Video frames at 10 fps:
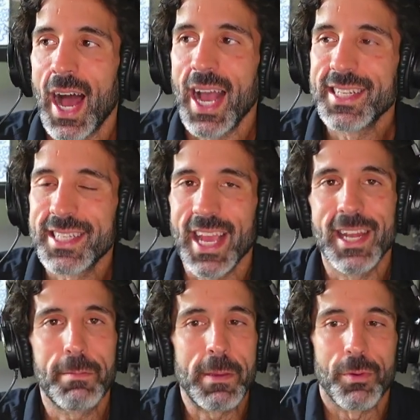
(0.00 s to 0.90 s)
I say
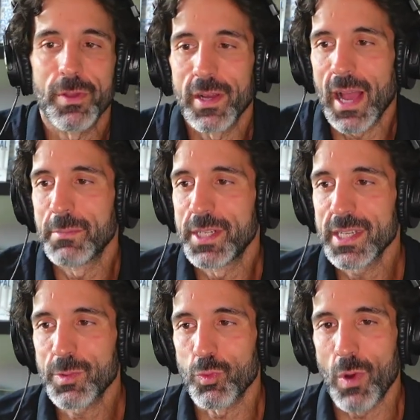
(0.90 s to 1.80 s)
to people, look, I'm
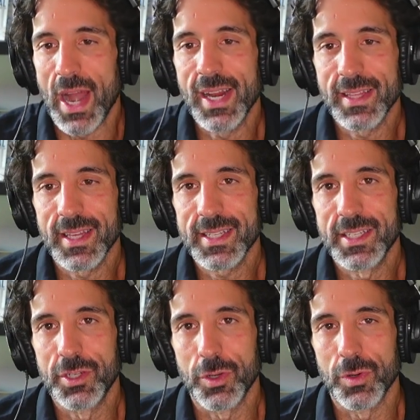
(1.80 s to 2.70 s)
just writing this
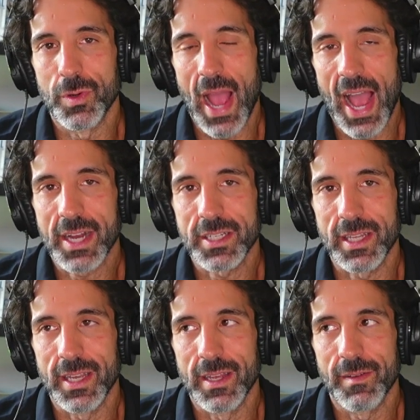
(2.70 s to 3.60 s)
to
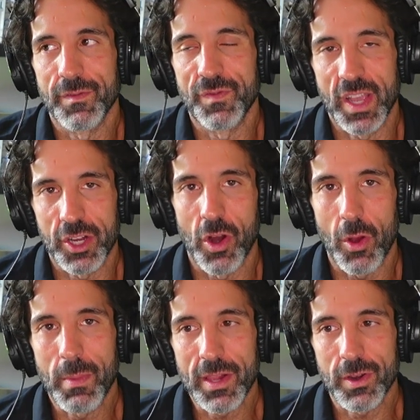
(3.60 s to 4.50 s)
actually figure
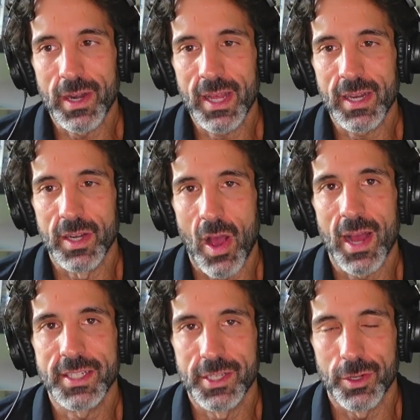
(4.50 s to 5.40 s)
out my learning,
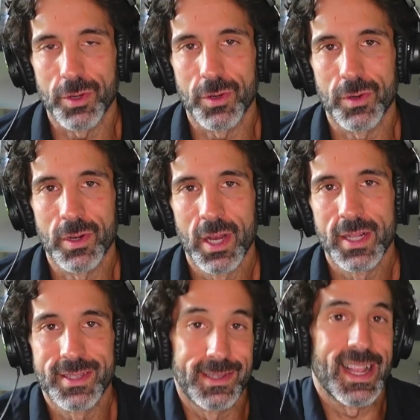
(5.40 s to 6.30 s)
not to
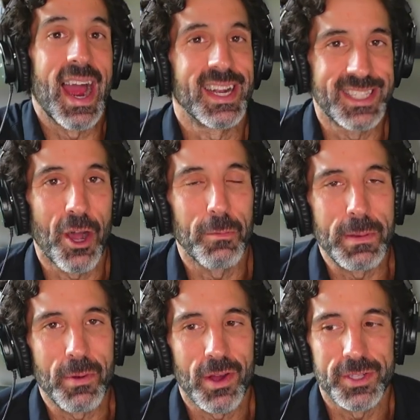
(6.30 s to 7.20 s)
kind of tell
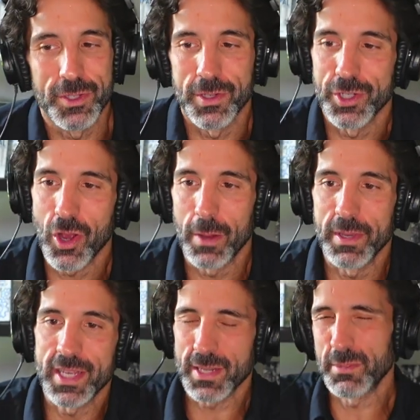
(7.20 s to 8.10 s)
people how to do their job,
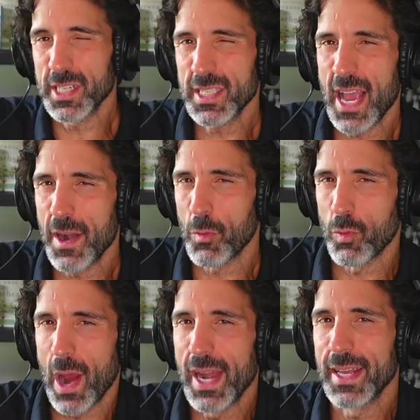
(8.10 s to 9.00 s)
because I'm just kind
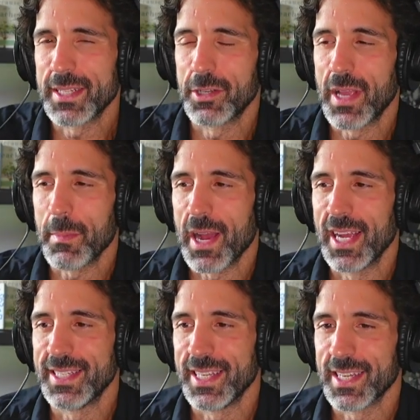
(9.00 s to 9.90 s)
of writing to get my
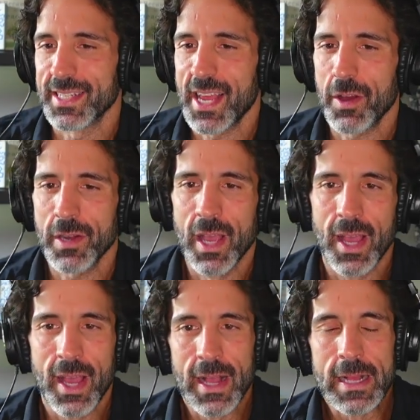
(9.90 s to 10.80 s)
ideas down.
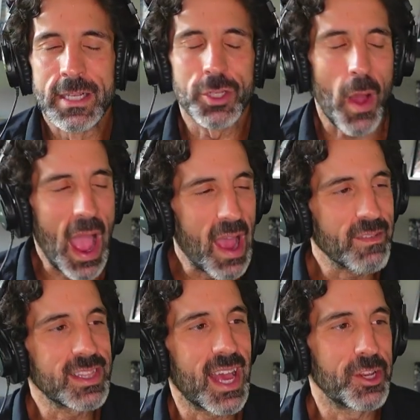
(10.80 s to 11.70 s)
So
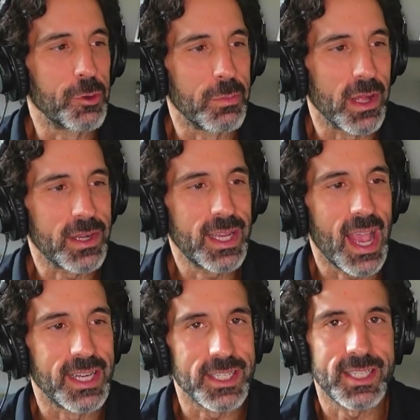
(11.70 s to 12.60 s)
having that humility
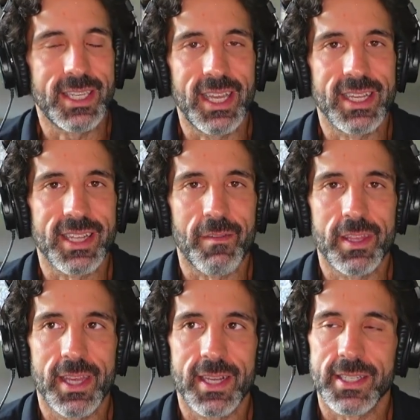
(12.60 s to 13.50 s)
and just seeing as
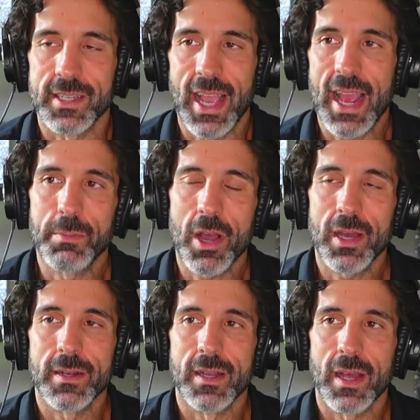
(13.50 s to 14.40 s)
everything is, hey, I'm not